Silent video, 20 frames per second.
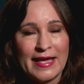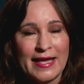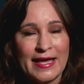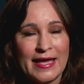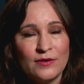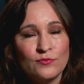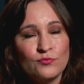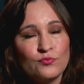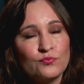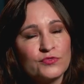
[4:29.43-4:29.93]

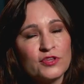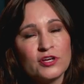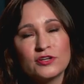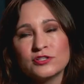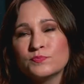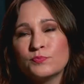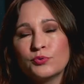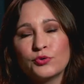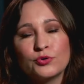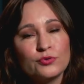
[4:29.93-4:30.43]
and
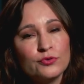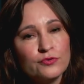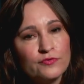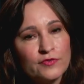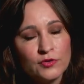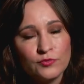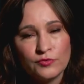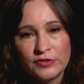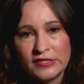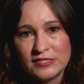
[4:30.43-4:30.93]
there's
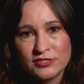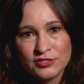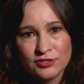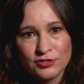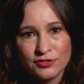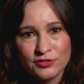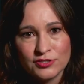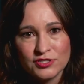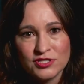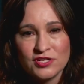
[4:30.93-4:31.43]
proven
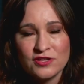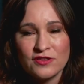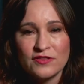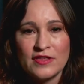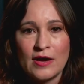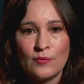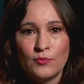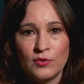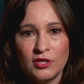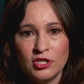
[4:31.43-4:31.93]
research
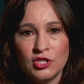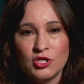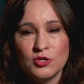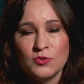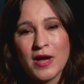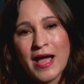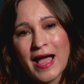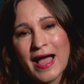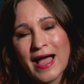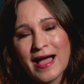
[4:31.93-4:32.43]
that when
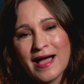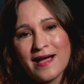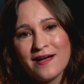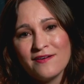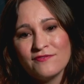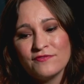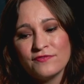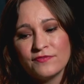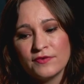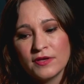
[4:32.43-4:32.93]
you
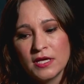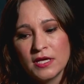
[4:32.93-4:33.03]
have